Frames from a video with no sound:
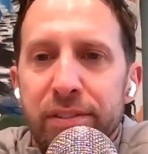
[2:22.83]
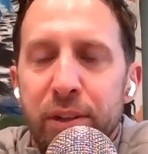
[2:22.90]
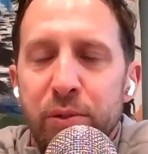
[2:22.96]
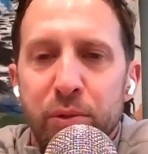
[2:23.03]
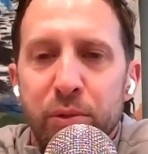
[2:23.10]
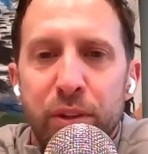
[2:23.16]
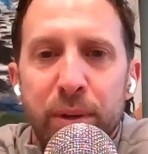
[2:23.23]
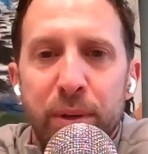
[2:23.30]
Those
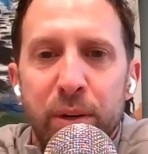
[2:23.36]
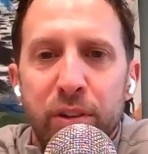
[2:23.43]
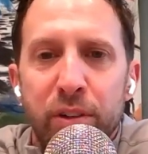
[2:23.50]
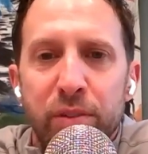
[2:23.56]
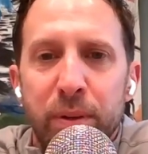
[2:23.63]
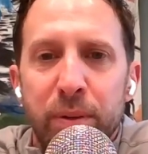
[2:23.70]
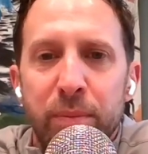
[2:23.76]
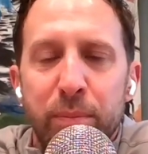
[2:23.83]
were the big
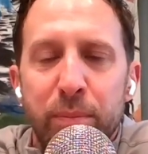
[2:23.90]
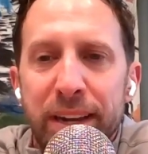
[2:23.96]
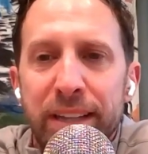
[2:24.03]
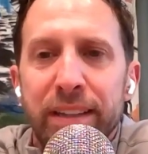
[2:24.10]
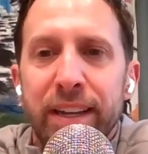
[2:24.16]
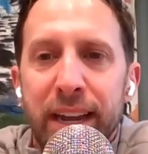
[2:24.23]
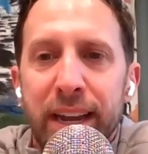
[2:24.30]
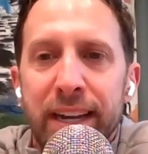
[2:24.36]
ones, but
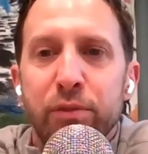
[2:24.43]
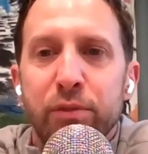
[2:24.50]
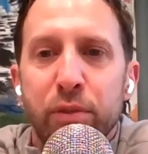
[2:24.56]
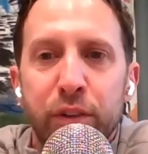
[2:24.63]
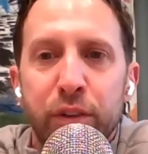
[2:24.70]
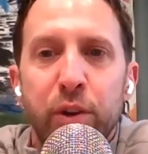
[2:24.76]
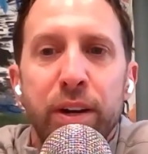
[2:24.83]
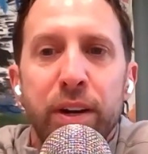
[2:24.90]
mainly I guess
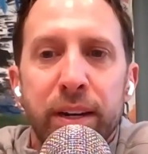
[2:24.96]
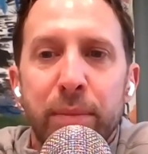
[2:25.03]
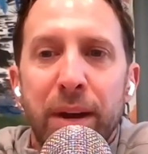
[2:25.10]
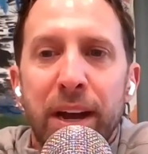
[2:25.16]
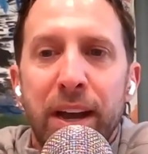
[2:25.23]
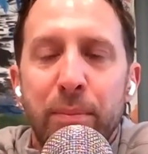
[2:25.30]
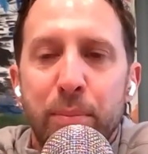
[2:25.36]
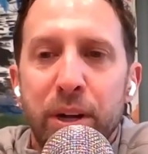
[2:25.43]
reviewing
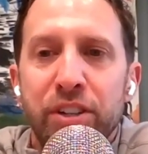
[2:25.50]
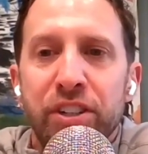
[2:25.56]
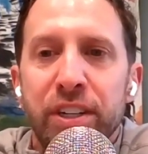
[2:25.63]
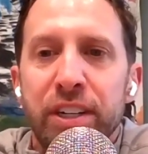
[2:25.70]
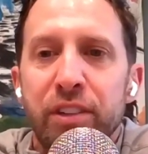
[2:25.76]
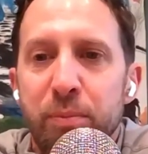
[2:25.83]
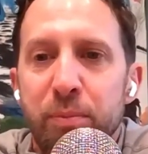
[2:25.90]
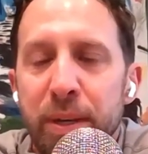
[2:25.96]
my
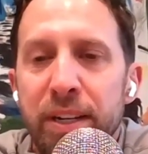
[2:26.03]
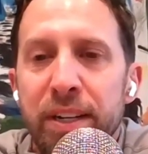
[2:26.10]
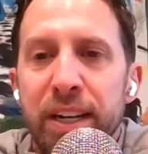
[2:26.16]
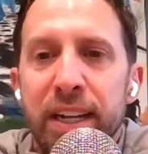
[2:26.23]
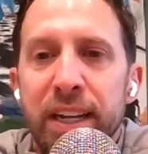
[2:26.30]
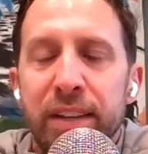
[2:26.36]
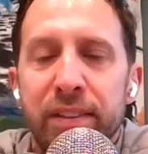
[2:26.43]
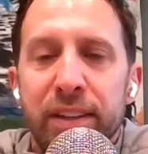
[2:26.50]
budget and
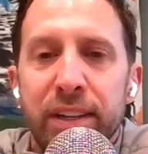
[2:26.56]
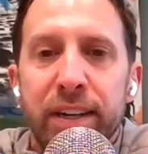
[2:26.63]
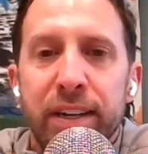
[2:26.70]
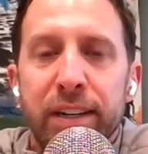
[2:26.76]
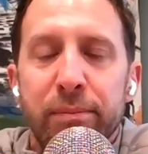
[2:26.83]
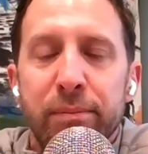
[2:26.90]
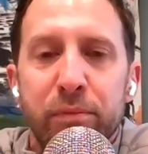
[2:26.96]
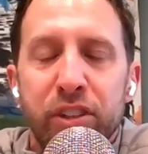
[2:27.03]
spending, and then
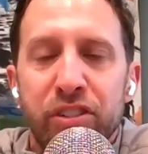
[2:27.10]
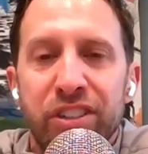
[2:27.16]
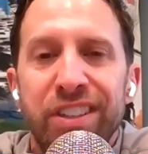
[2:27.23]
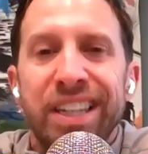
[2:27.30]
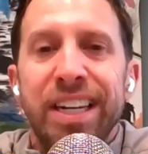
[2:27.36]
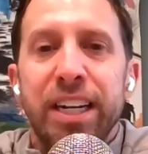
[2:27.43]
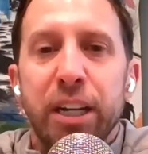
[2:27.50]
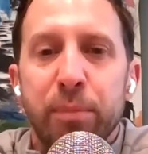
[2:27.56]
um, just
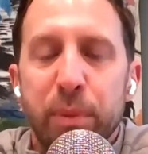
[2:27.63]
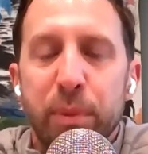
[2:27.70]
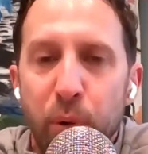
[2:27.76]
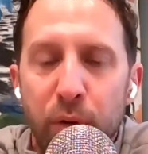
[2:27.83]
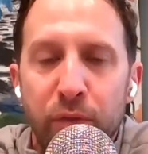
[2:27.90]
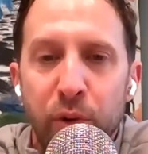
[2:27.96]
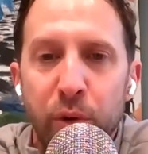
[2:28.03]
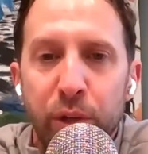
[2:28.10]
cleaning up the
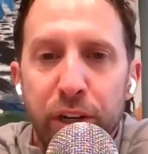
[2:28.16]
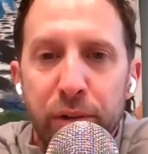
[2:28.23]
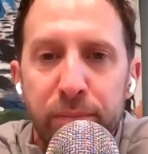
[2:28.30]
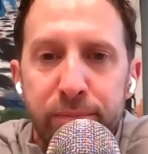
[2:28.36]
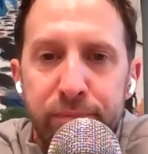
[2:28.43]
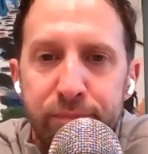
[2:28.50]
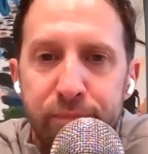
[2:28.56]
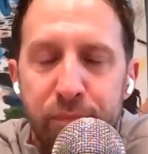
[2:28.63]
portfolio.
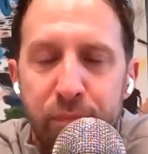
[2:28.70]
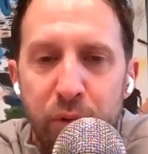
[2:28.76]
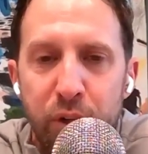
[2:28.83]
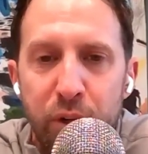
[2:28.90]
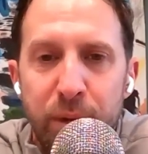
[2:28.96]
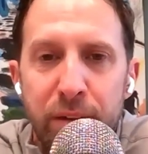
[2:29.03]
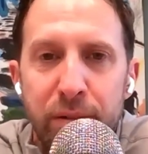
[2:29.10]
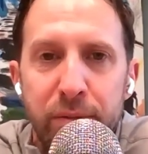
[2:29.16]

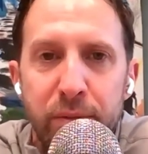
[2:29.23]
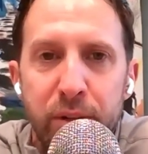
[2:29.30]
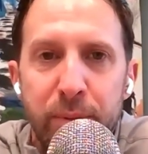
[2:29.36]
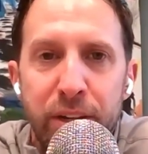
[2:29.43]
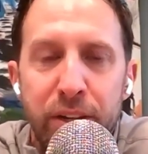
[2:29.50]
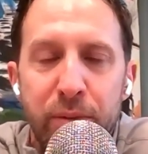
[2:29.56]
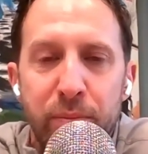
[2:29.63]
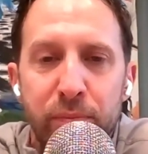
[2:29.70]
What about what
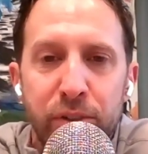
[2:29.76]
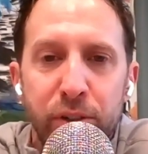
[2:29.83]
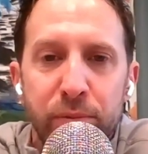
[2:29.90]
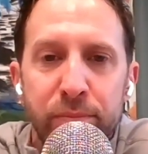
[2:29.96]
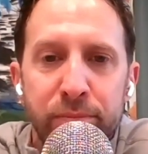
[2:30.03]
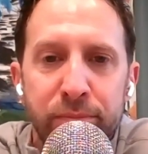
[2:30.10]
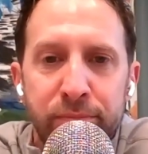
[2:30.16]
about you too?